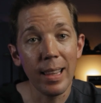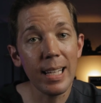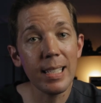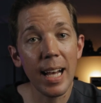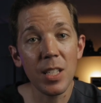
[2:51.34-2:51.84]

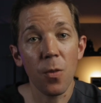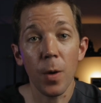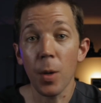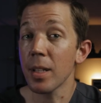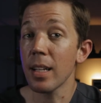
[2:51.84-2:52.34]
These tests
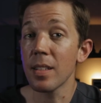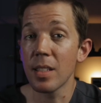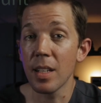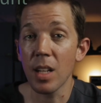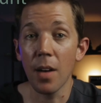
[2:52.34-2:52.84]
frequently
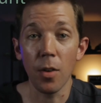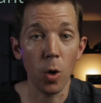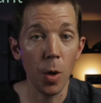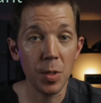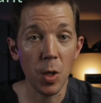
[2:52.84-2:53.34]
consist of a
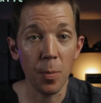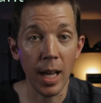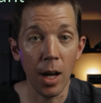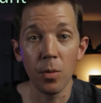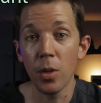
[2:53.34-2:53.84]
chromosome
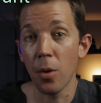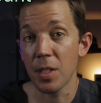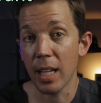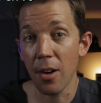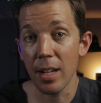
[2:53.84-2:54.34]
count known
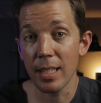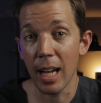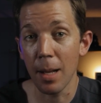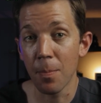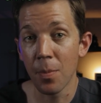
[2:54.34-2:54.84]
as a
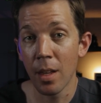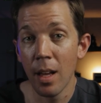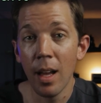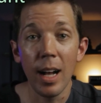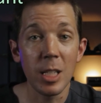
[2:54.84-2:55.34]
karyotype,
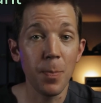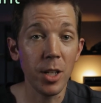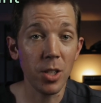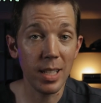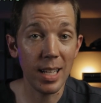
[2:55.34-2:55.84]
a
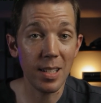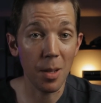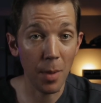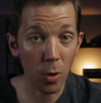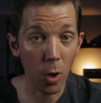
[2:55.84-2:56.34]
special test
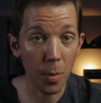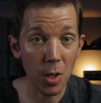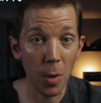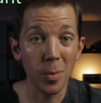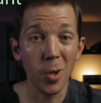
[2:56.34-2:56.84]
of the male
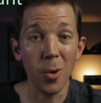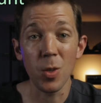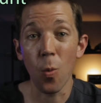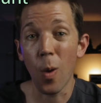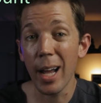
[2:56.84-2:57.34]
chromosome known
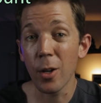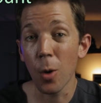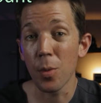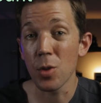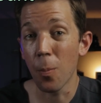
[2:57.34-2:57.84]
as a Y
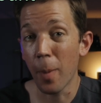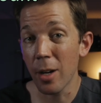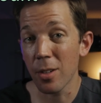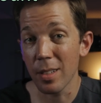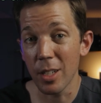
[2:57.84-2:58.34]
chromosome
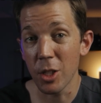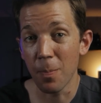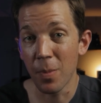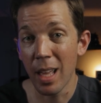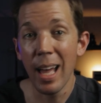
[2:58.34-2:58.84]

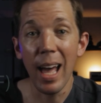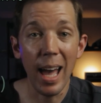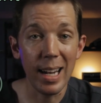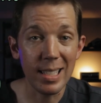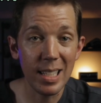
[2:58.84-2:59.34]
microdeletion,
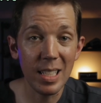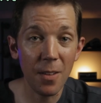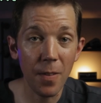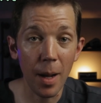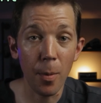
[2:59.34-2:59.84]
and a
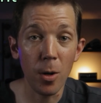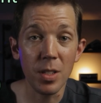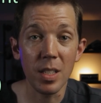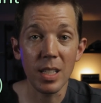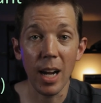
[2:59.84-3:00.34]
cystic
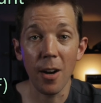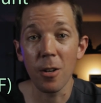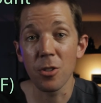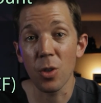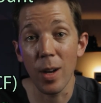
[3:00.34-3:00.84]
fibrosis
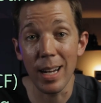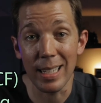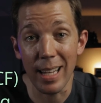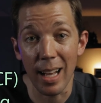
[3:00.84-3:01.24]
carrier screening